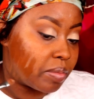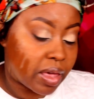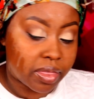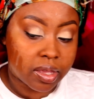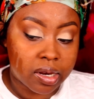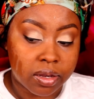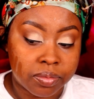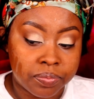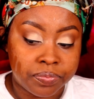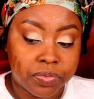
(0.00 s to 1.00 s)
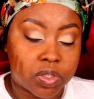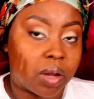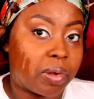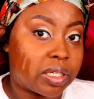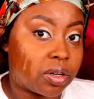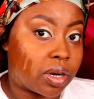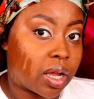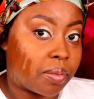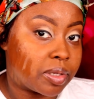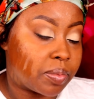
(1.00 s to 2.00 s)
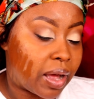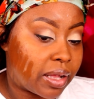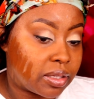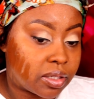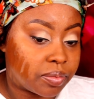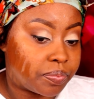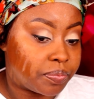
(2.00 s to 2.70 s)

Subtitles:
method. So I brush it on a couple spots.